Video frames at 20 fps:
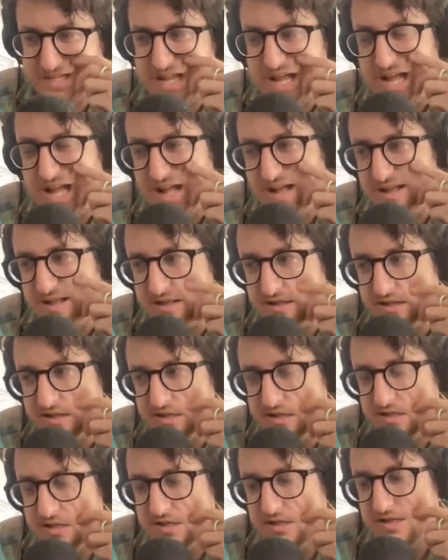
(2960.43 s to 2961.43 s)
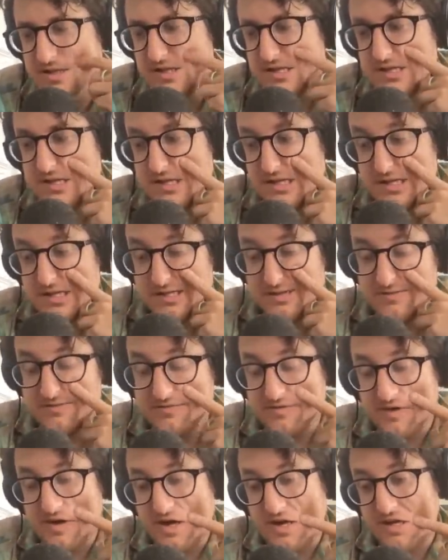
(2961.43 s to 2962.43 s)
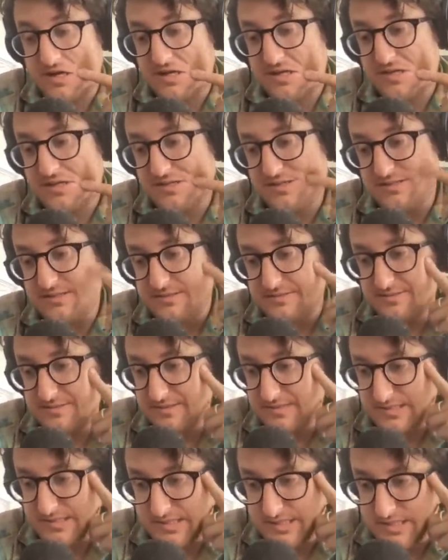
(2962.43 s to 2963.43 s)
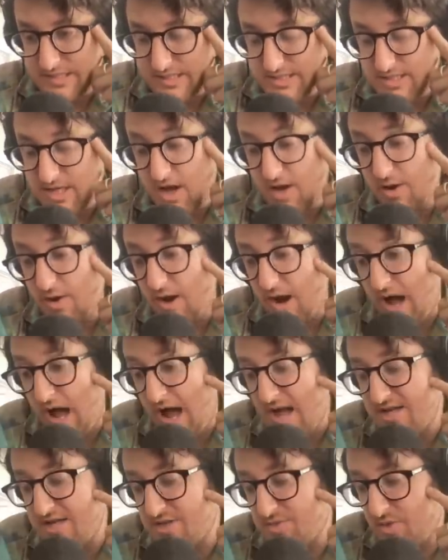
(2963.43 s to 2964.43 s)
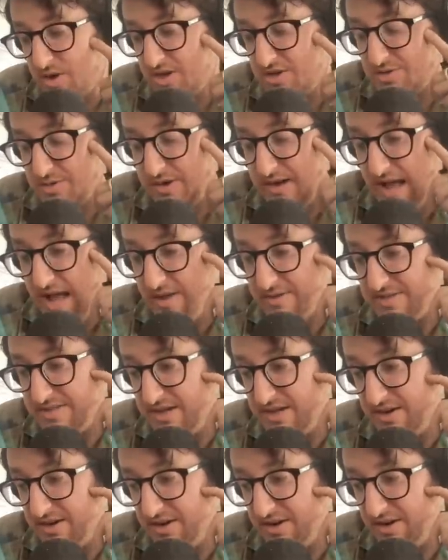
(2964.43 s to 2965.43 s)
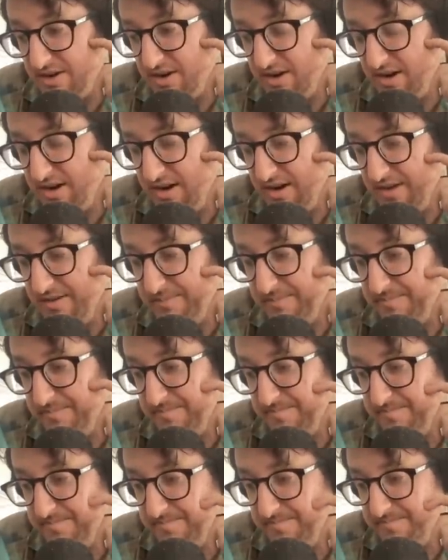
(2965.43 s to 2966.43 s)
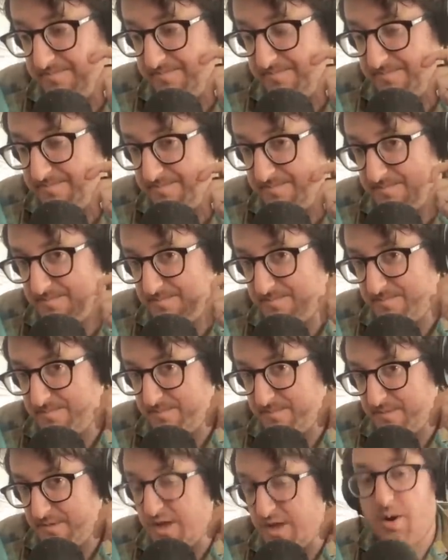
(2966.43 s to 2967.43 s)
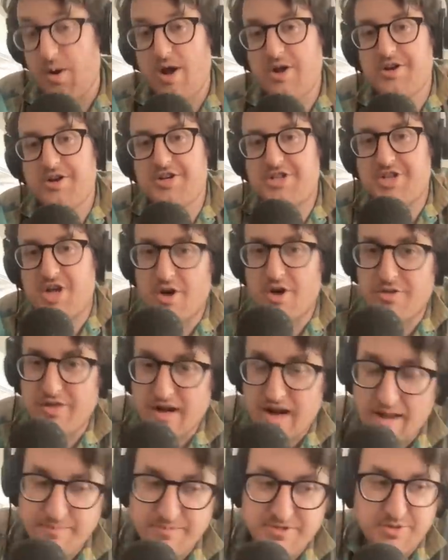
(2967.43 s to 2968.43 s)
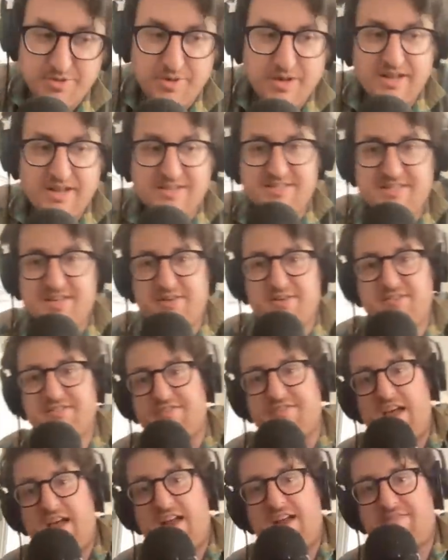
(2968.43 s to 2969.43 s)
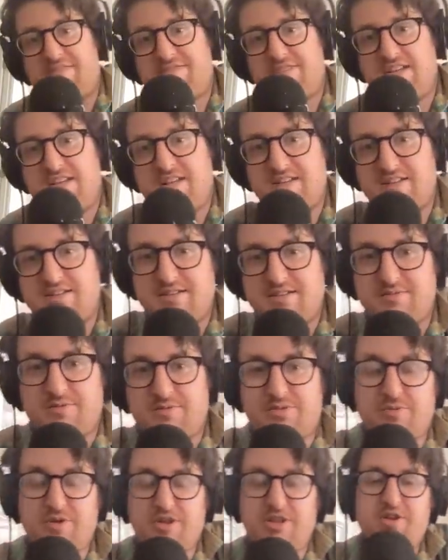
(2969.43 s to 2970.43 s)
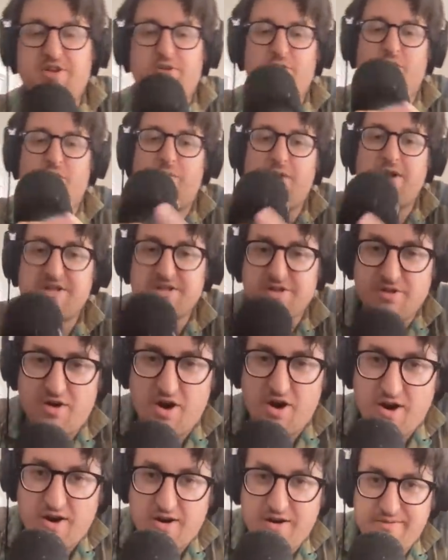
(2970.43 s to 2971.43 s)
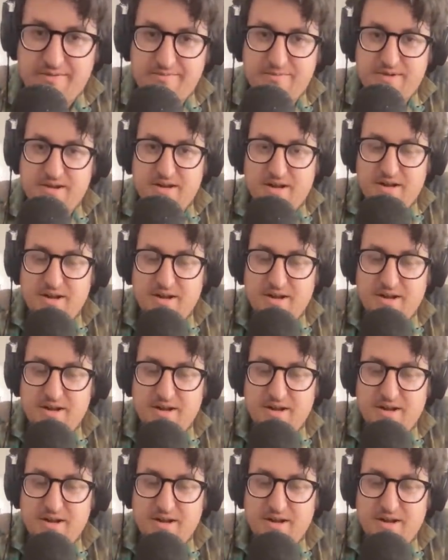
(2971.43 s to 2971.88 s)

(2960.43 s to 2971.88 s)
Yeah. Which is crazy. Fuck. So yeah. I just wanted to announce here, um, you know, on your show that I'm doing a series of NFTs with really cool original art.